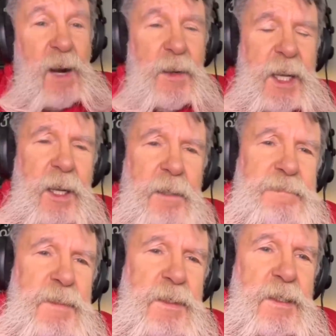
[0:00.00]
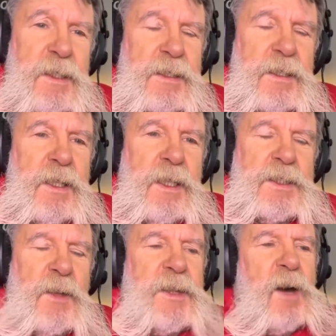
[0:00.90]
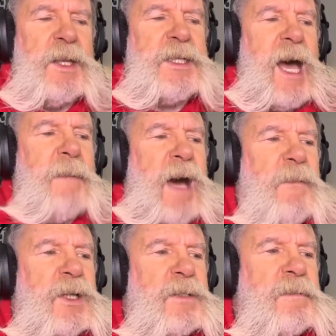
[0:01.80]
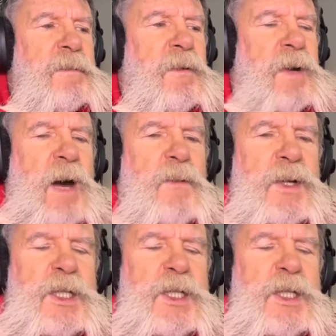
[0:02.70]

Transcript: day. So the only time I could